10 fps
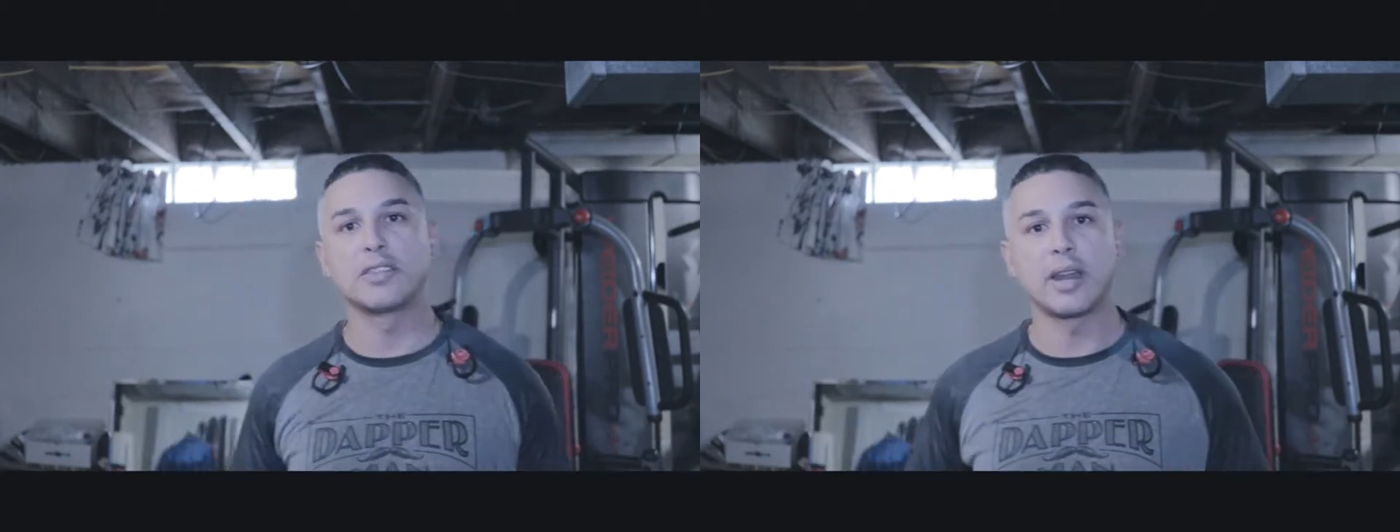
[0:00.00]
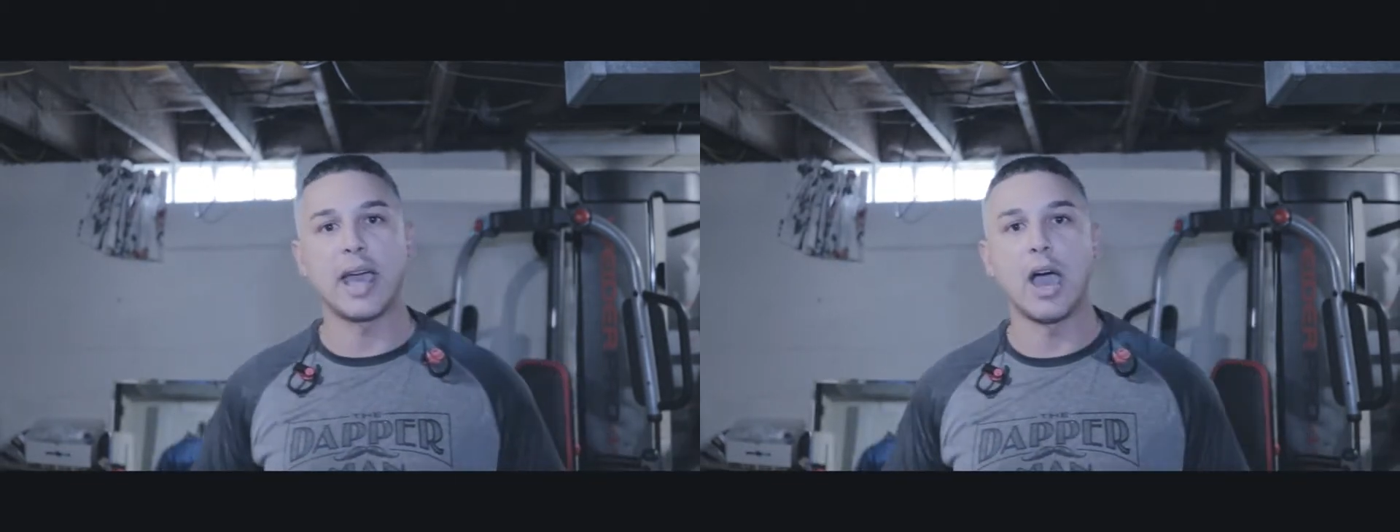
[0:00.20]

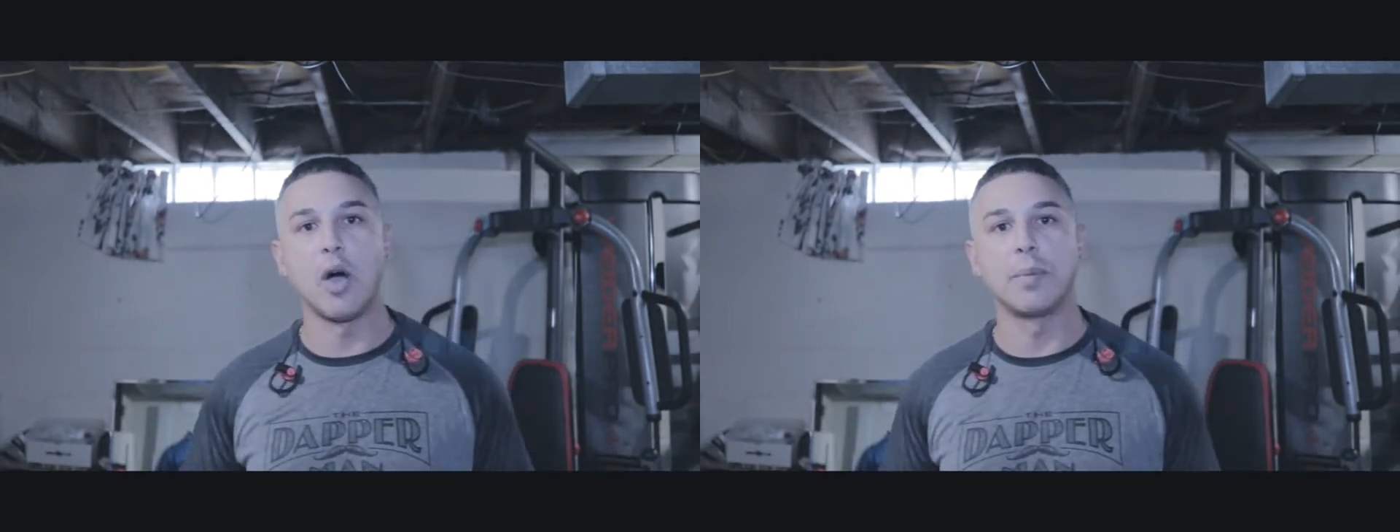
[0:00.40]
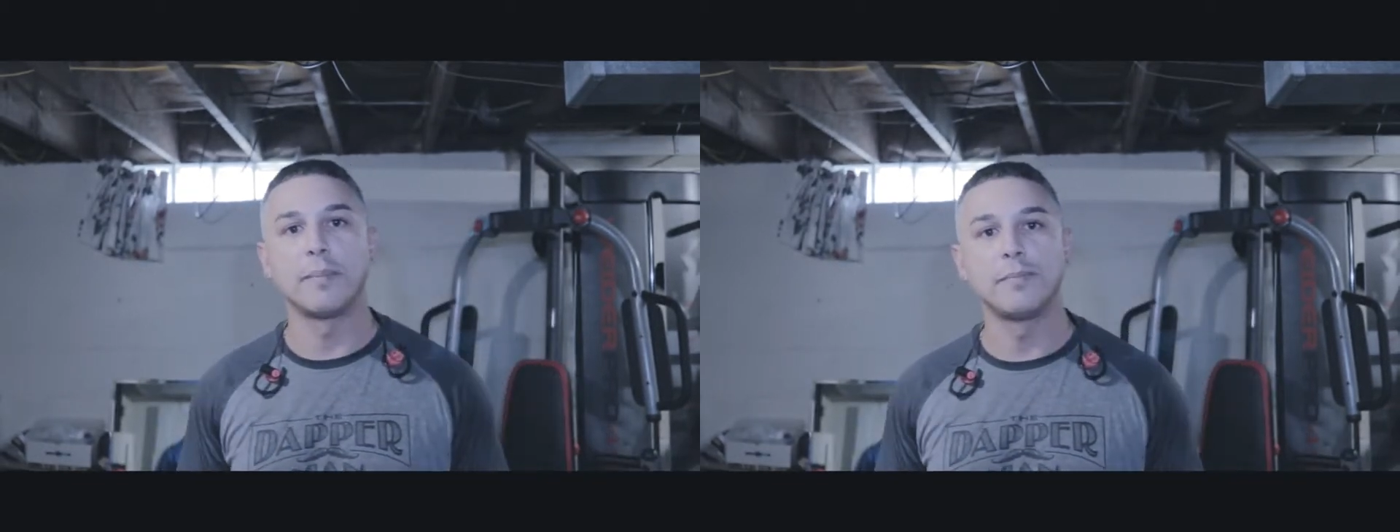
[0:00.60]
going to help.
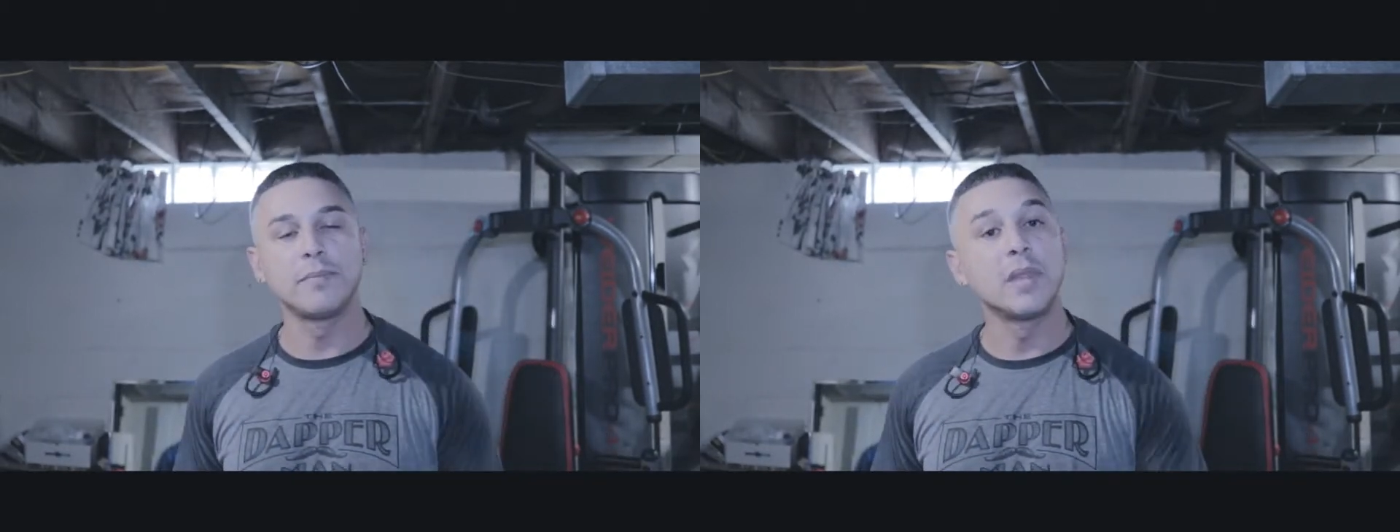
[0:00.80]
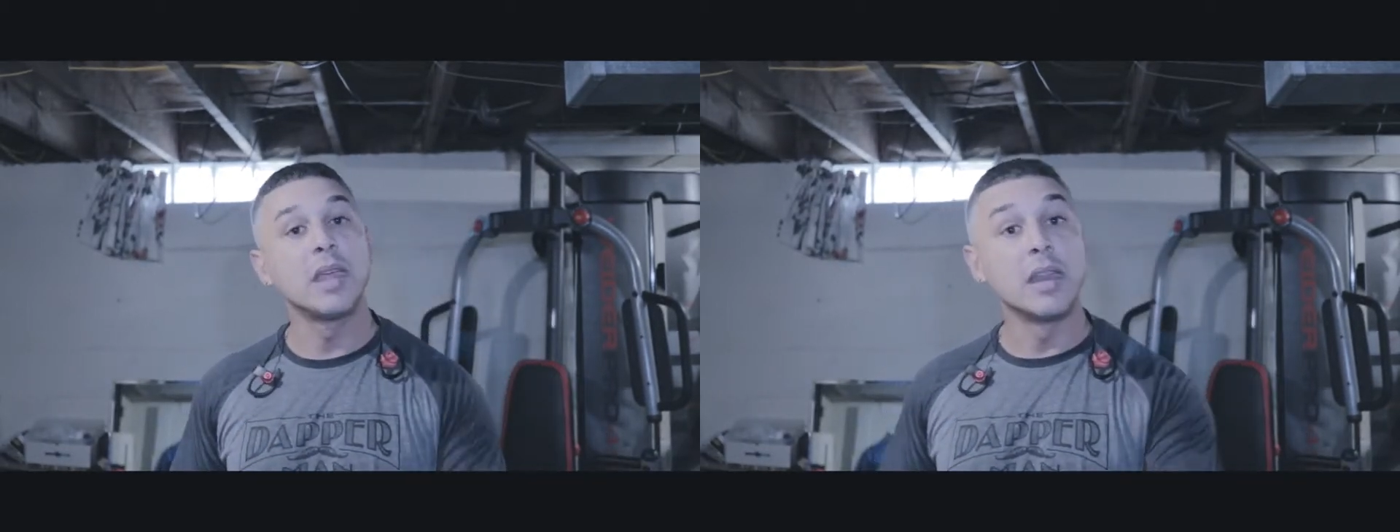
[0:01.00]

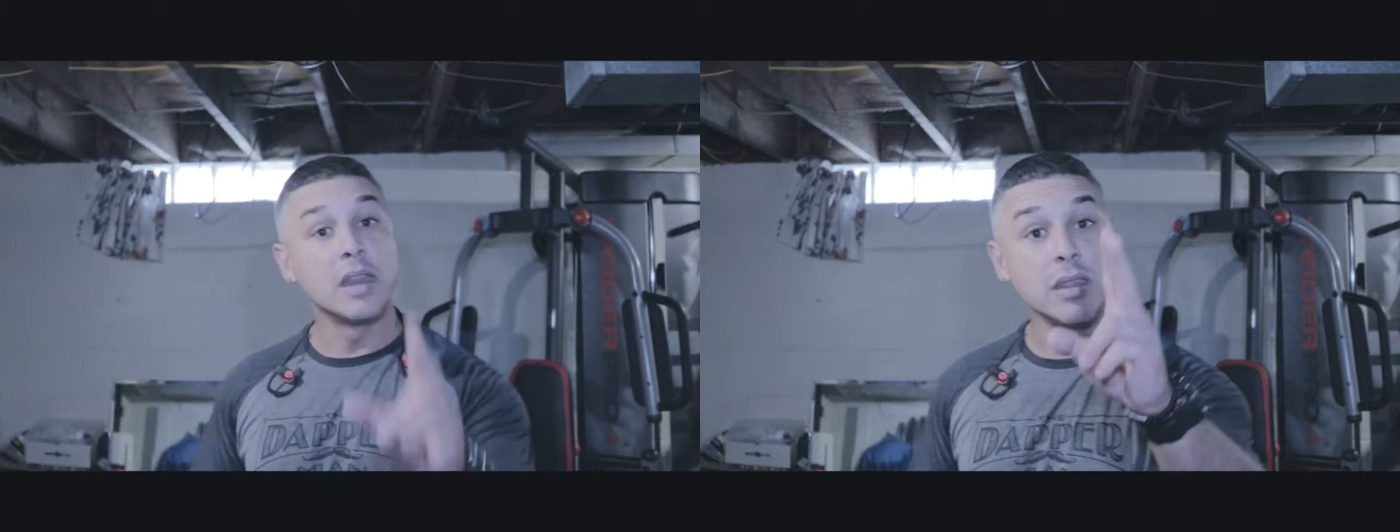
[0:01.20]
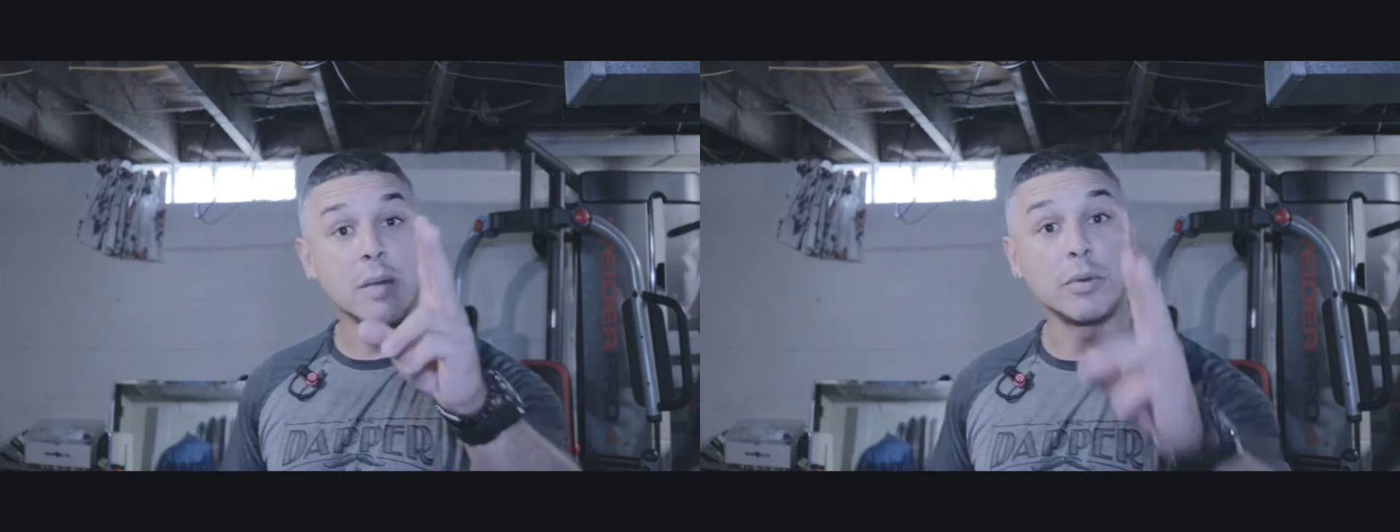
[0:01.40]

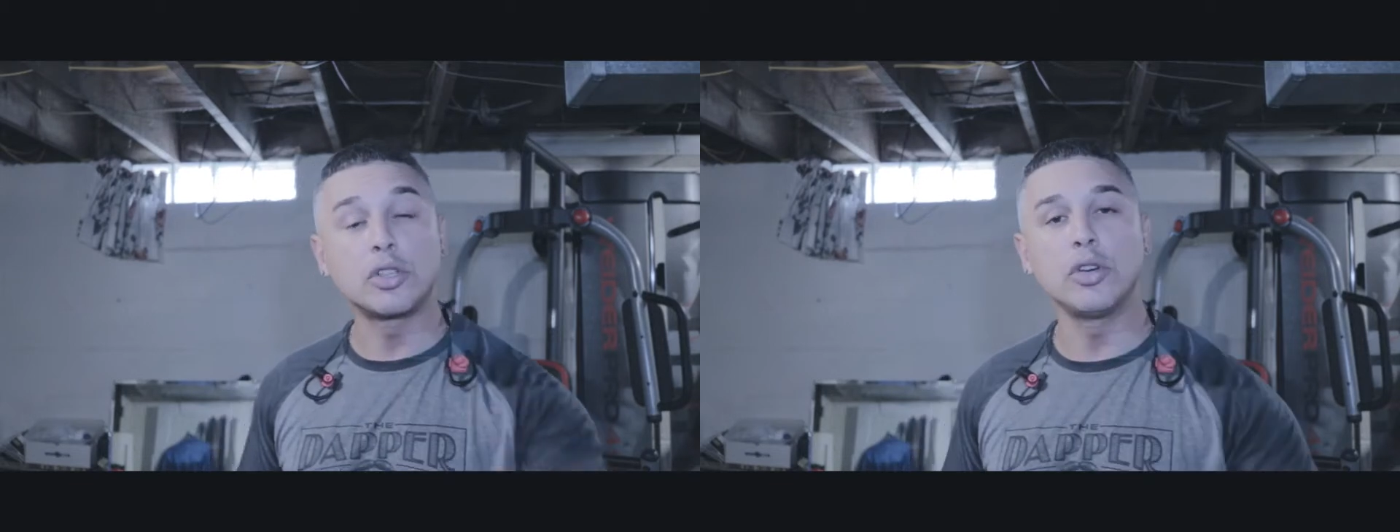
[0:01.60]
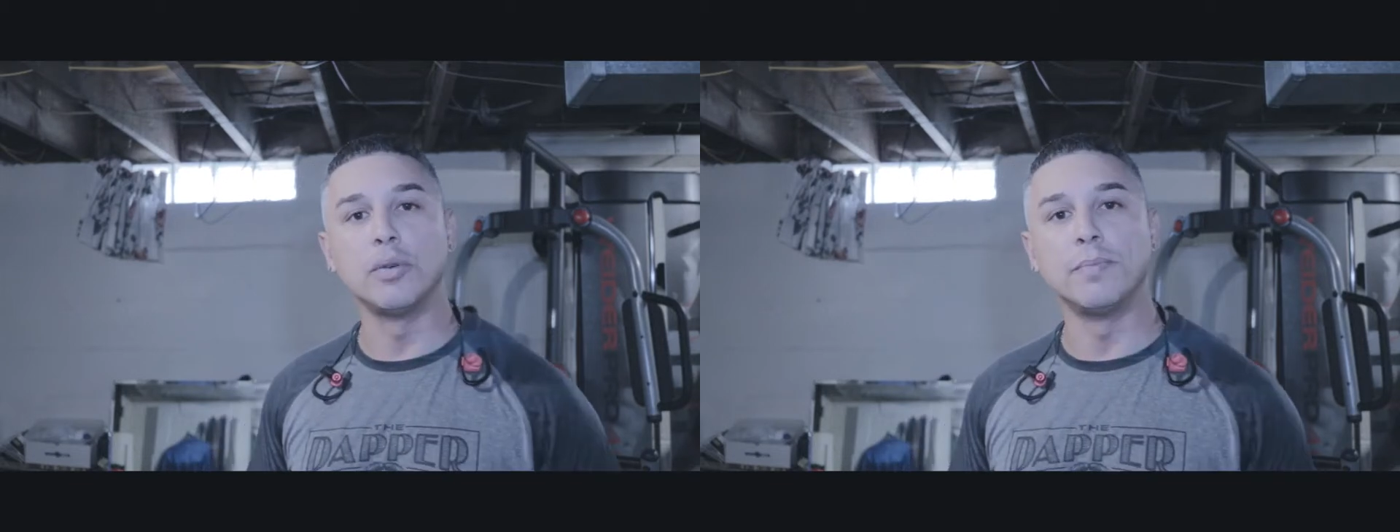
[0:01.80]
Number
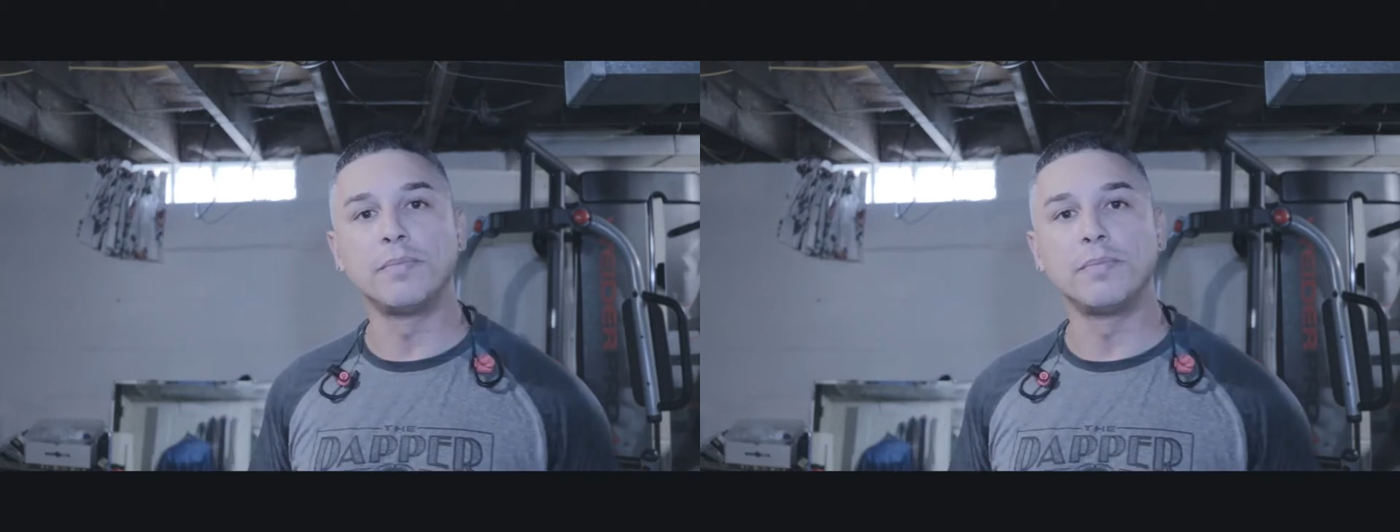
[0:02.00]
two,